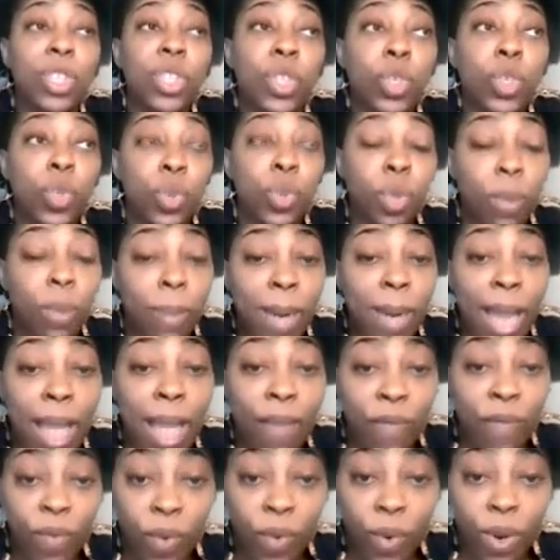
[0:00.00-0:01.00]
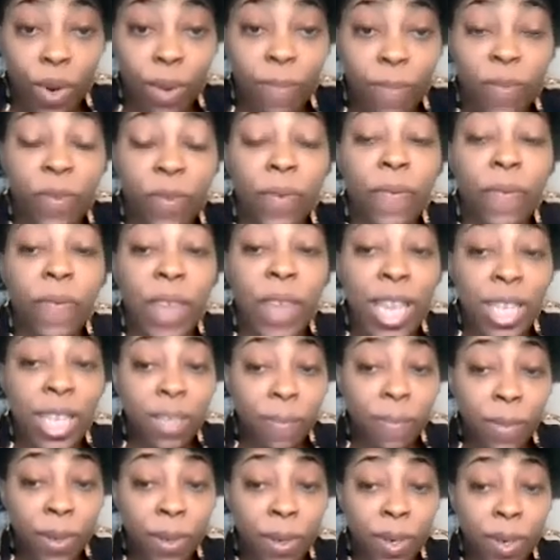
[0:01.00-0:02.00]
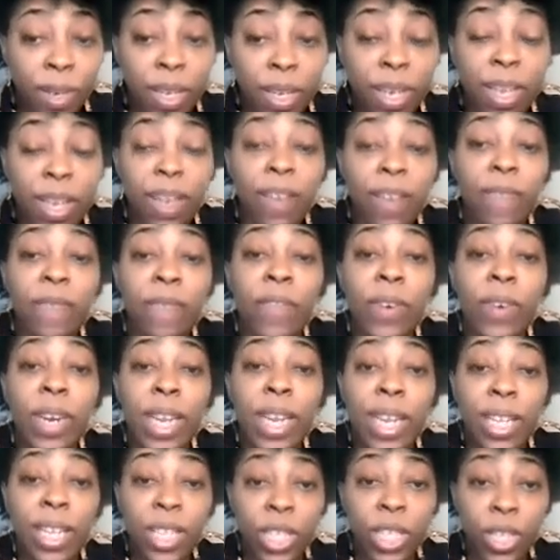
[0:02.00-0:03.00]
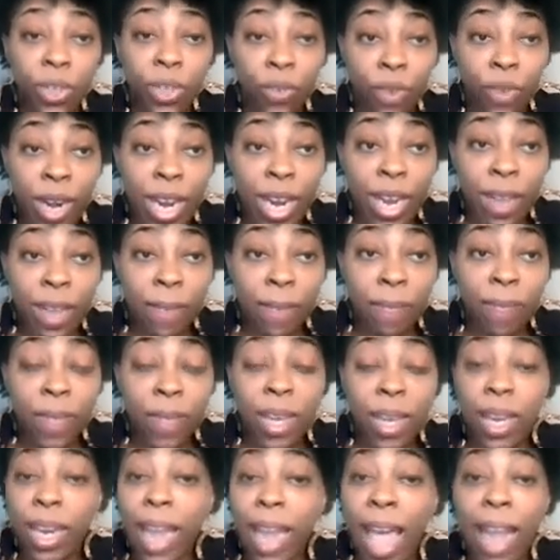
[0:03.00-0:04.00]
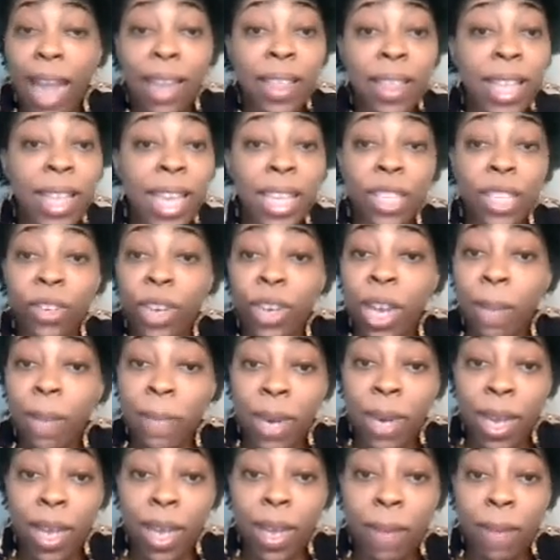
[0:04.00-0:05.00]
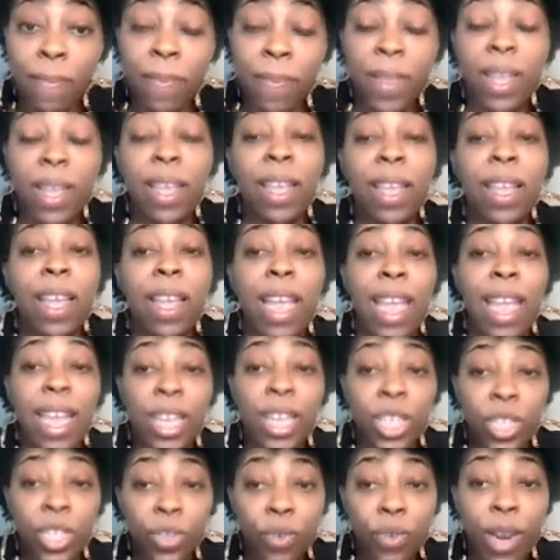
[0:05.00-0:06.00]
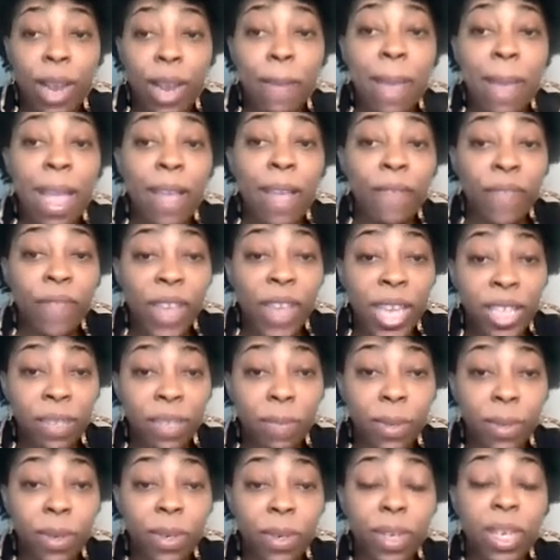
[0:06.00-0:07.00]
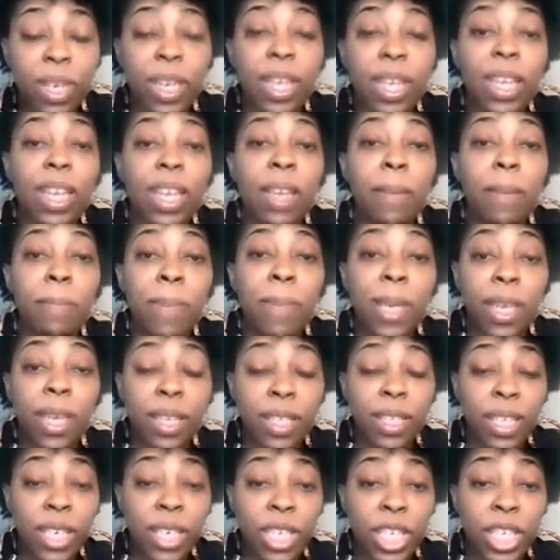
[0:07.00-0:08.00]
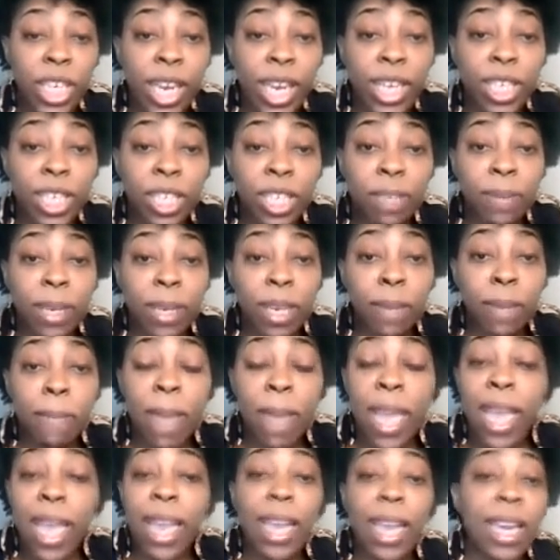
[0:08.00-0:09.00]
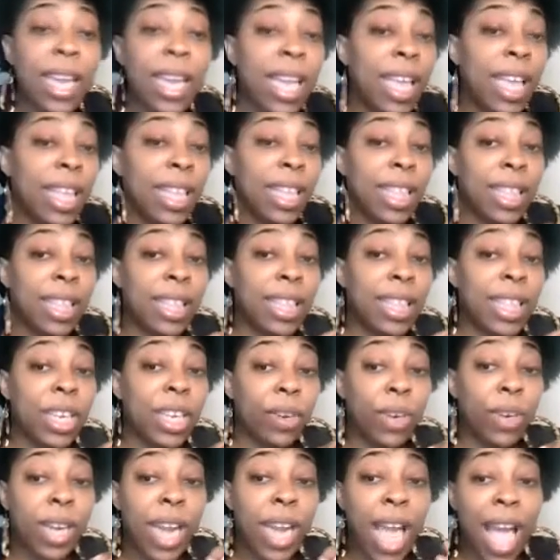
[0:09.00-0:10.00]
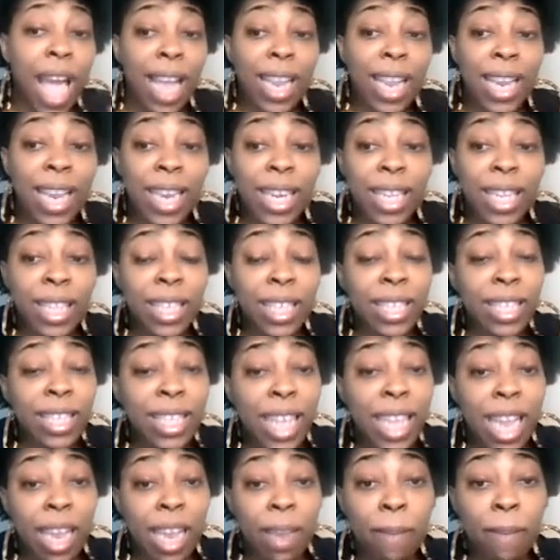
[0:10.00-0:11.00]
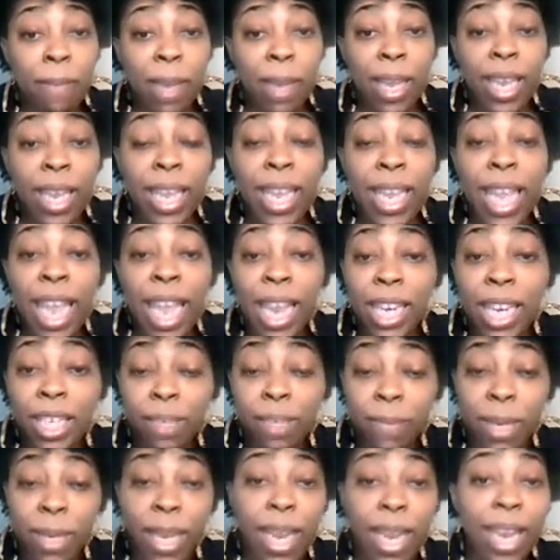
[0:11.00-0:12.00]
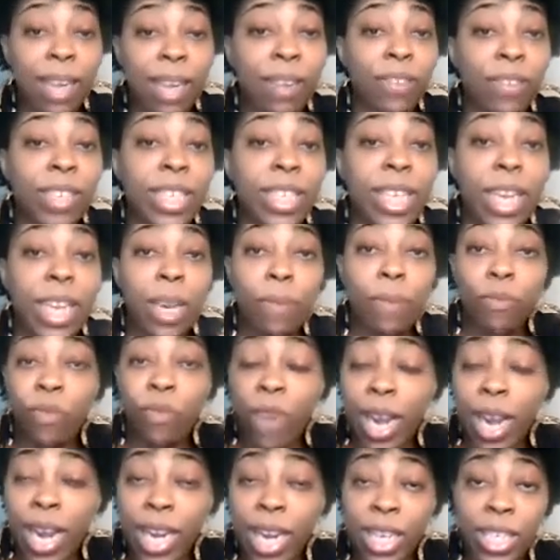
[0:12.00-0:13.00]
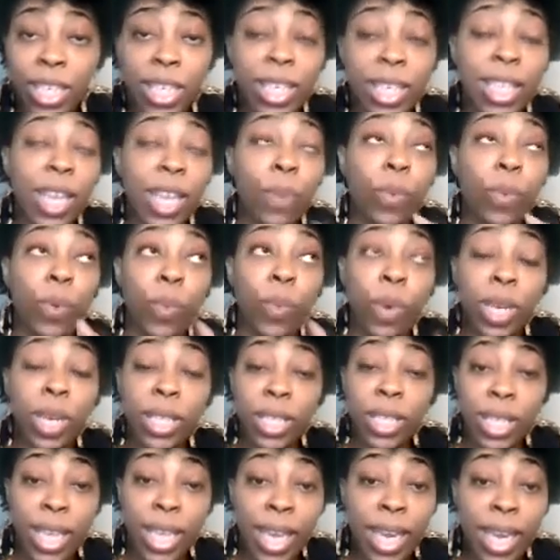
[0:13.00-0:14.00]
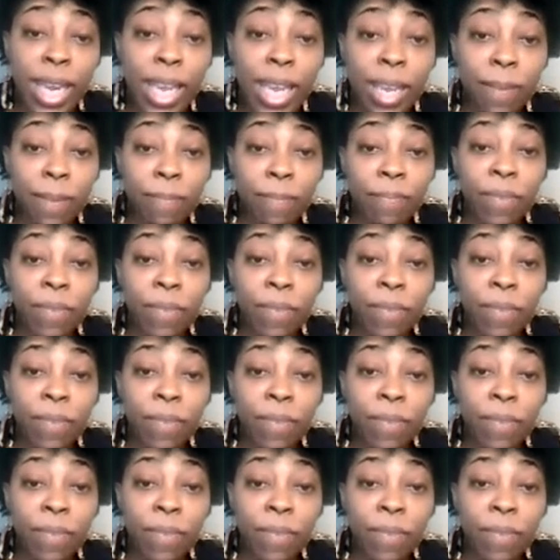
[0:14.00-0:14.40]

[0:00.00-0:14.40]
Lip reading: to the platform for Facebook, for Instagram, a lot of things are coming up, Instagram and Facebook. Because of the changes being made, they're not getting the same engagement and the same range that they were once getting.